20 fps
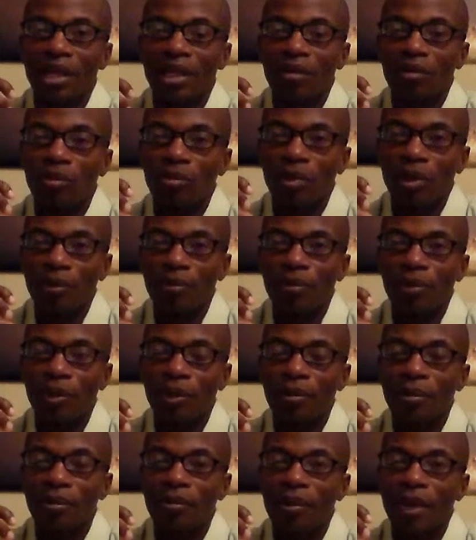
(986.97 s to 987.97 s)
And what
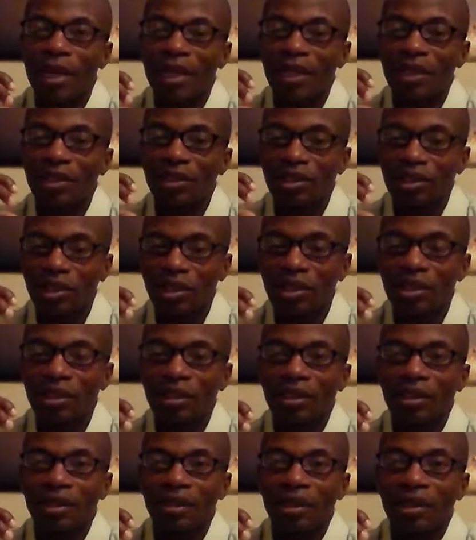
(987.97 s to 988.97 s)
people might
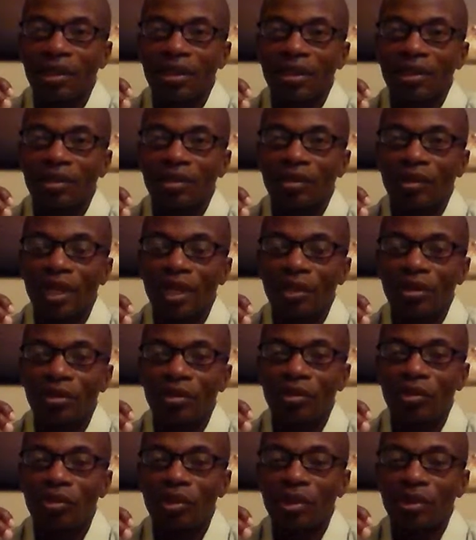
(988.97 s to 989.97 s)
look like
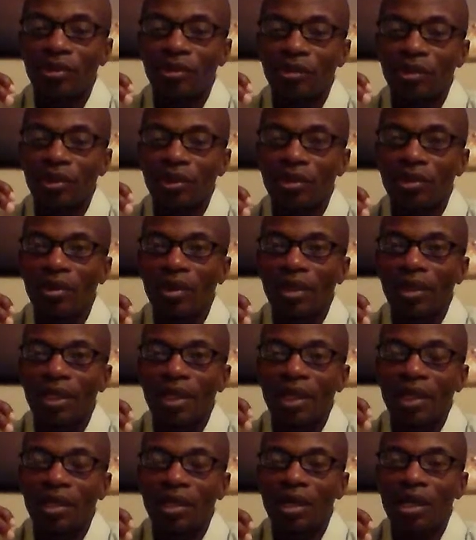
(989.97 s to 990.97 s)
you're going to a darkness,
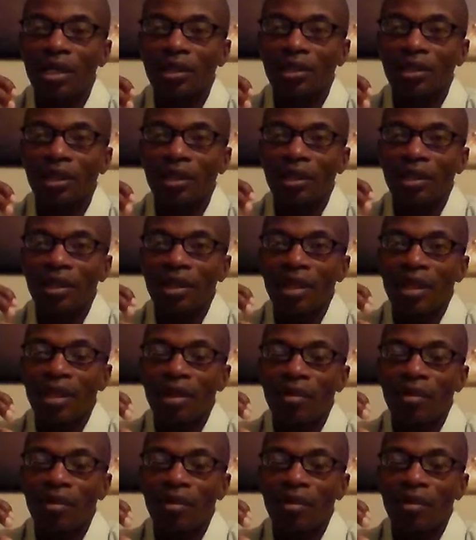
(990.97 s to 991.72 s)
God said,